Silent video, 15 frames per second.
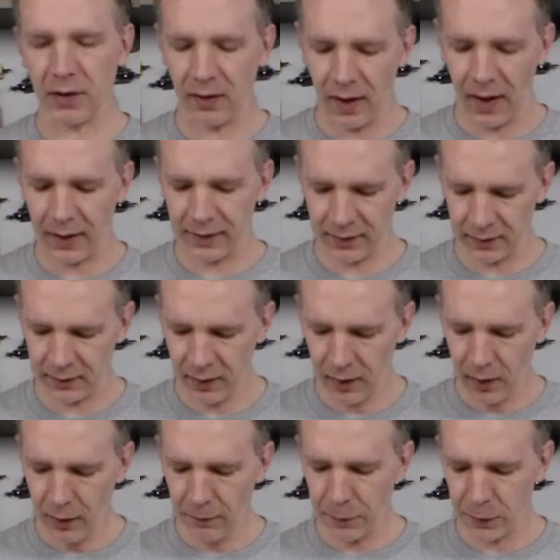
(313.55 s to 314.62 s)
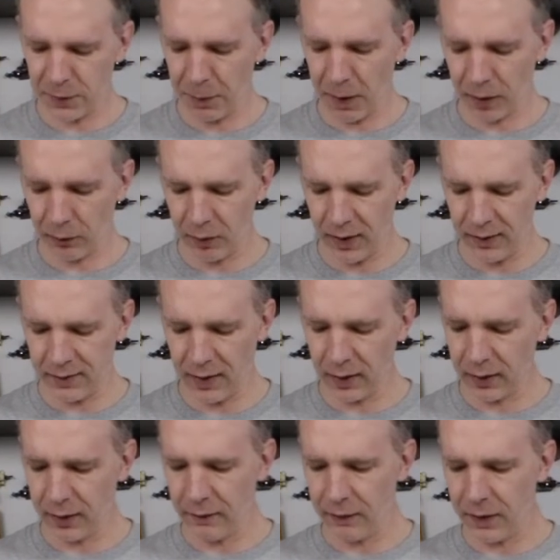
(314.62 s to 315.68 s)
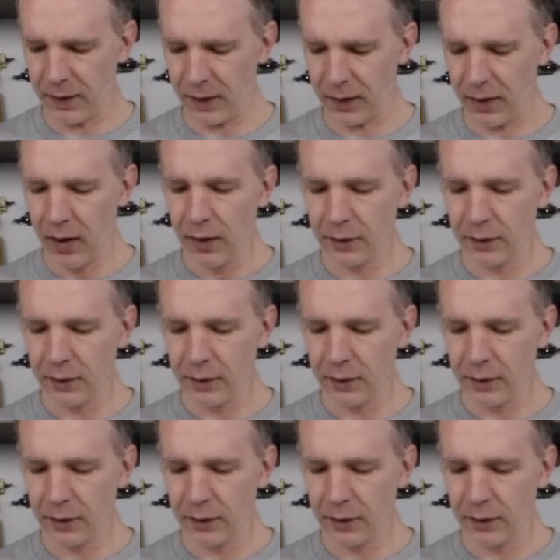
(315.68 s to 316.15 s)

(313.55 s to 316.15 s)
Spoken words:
classes for spec racing and everything.